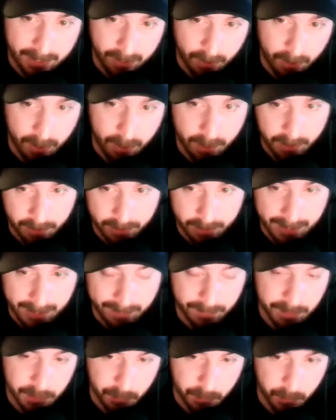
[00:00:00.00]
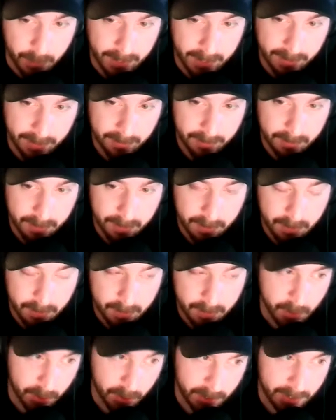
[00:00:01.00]
on Evans' wing,
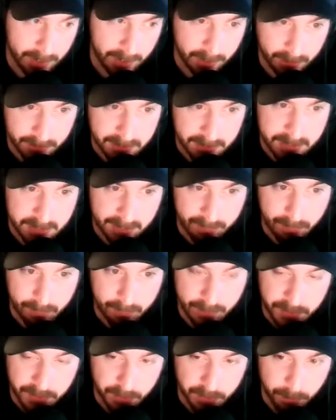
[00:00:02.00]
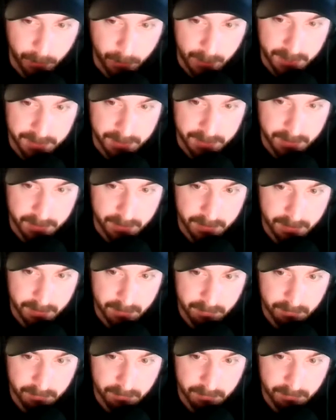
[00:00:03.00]
you're going to at least have a veteran presence.